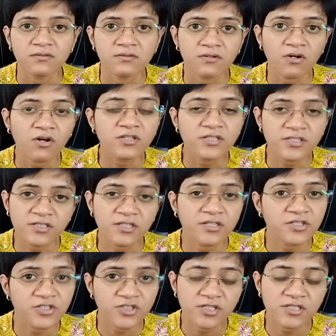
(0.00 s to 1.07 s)
all the
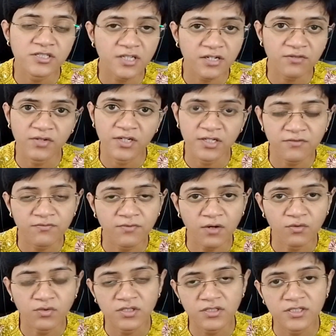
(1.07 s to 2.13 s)
secretions are very
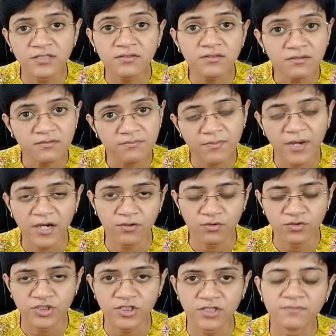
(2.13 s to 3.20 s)
foul in
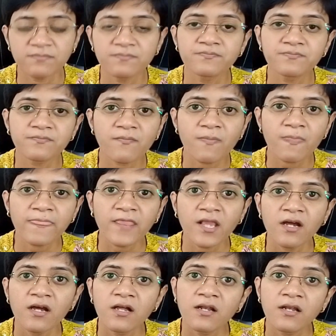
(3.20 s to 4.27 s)
pyrogen.
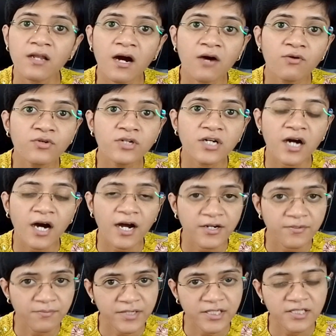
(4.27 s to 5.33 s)
Loud
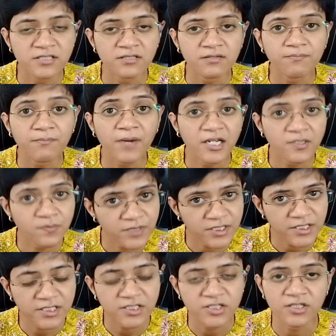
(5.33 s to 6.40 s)
heartbeats,
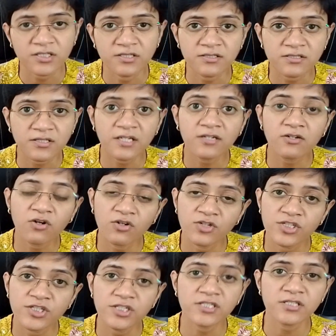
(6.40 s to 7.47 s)
palpitations, and
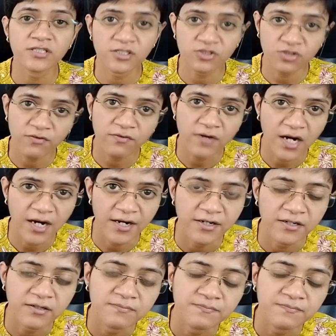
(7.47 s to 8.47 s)
consciousness of heart